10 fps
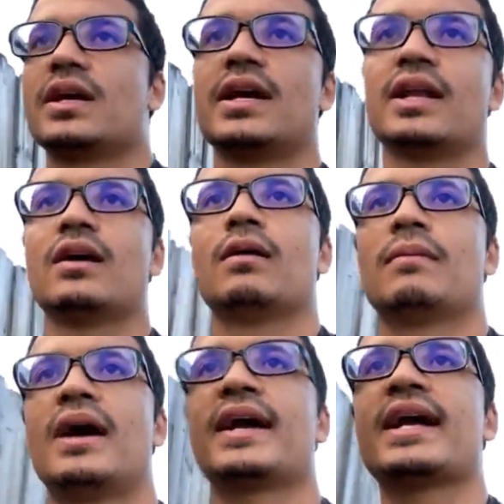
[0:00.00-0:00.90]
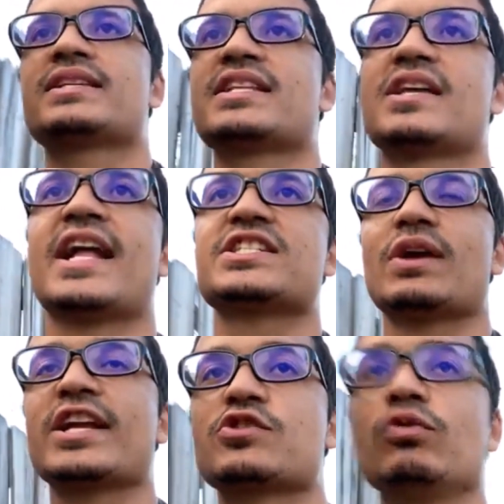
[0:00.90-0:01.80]
And um, I, it's, it's,
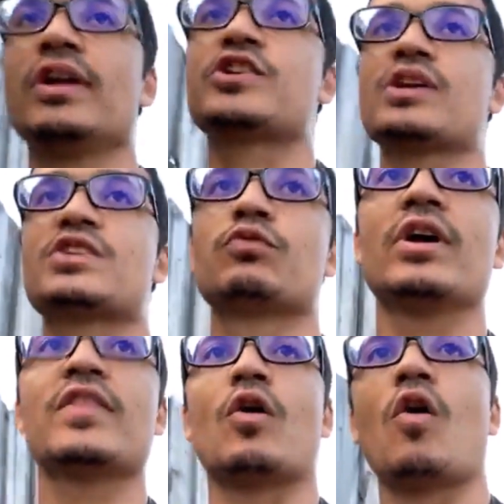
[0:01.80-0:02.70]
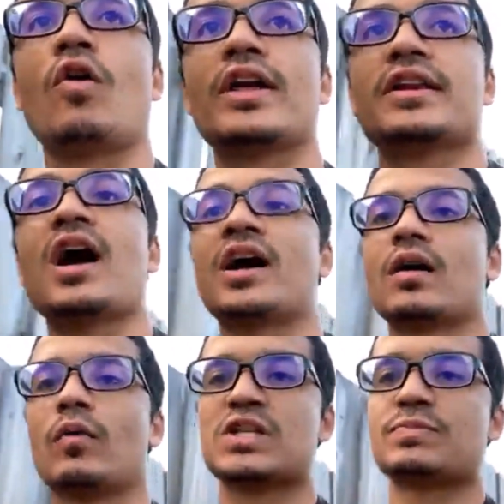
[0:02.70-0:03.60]
it's, it's, really, it's really the only
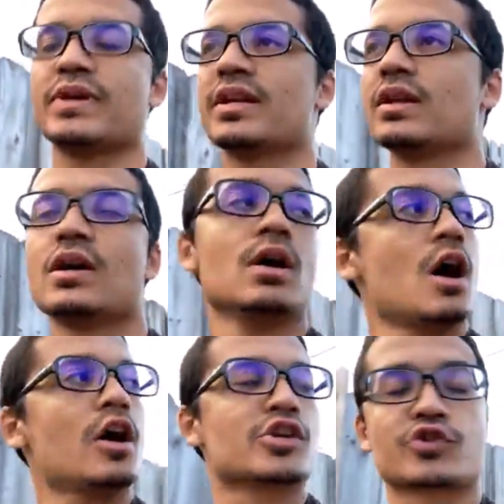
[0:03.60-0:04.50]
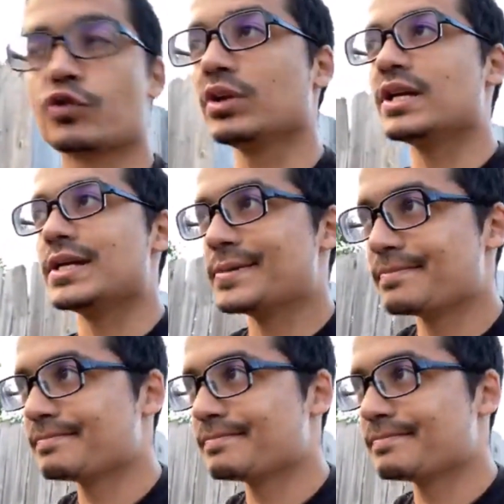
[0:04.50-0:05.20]
knock on what's been a truly